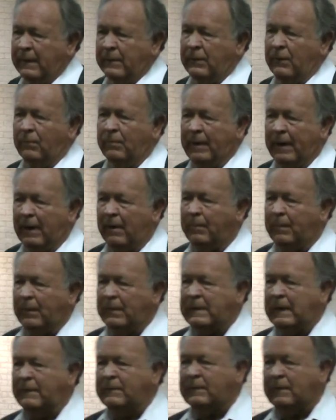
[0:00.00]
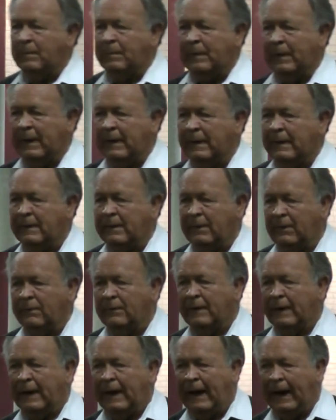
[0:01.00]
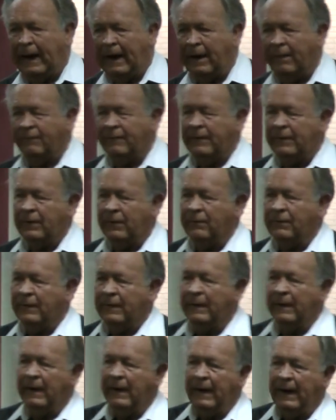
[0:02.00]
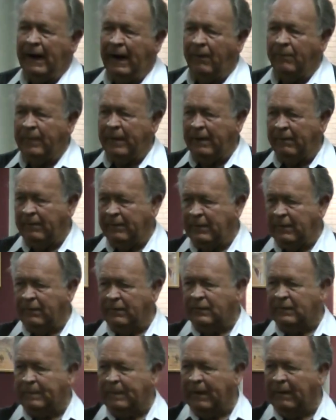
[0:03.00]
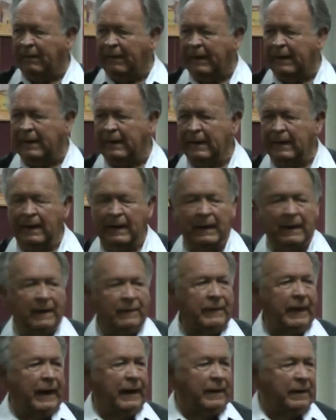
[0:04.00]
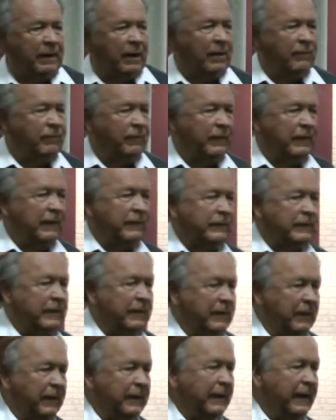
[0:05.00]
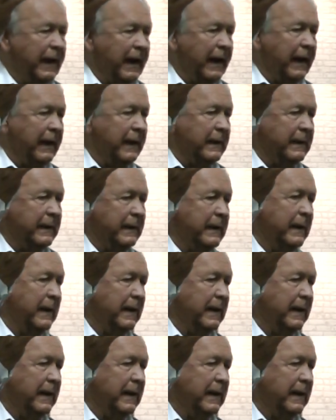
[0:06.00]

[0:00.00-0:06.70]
You've been a participant, you that have, and you that have been with your spirit. Thank God for this good night.